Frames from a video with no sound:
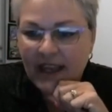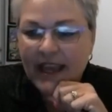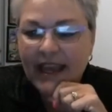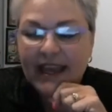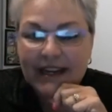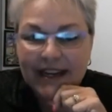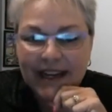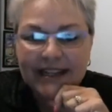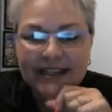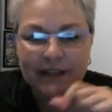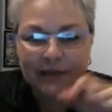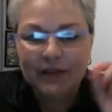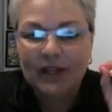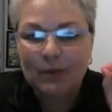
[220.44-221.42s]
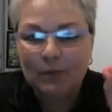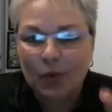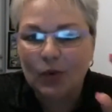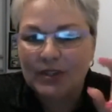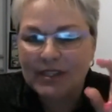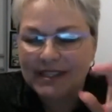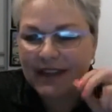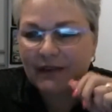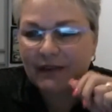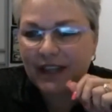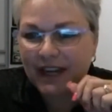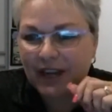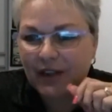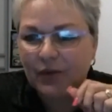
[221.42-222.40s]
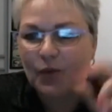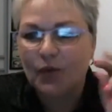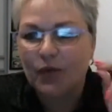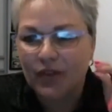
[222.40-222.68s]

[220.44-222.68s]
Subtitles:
and I definitely bought stuff that I thought